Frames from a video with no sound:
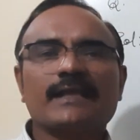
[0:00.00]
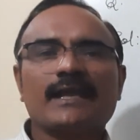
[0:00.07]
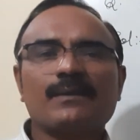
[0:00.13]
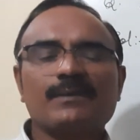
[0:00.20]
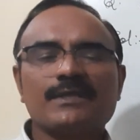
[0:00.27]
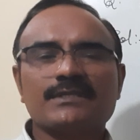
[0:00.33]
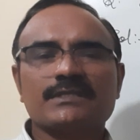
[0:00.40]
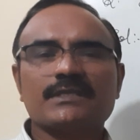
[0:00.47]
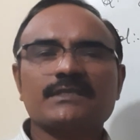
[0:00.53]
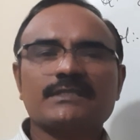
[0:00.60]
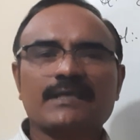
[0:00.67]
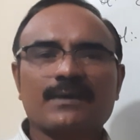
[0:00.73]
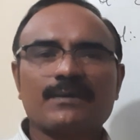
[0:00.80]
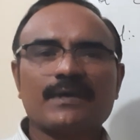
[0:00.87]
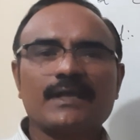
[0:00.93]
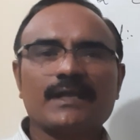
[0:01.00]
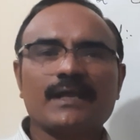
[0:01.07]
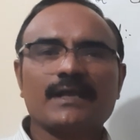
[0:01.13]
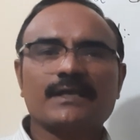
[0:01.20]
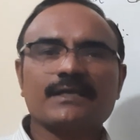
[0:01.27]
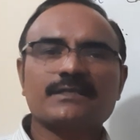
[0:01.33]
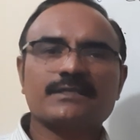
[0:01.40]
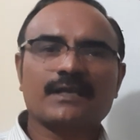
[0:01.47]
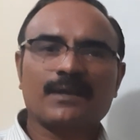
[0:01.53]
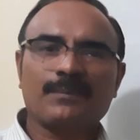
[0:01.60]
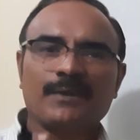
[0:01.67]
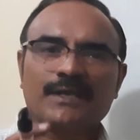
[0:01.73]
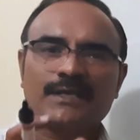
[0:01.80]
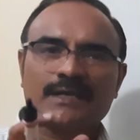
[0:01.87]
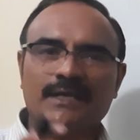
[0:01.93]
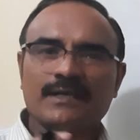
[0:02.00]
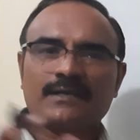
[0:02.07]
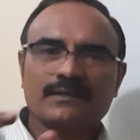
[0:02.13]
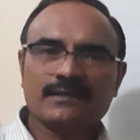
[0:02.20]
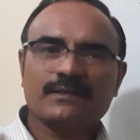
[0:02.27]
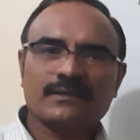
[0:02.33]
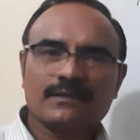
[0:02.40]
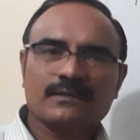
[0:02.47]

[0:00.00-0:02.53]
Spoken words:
that means this 78 is repeated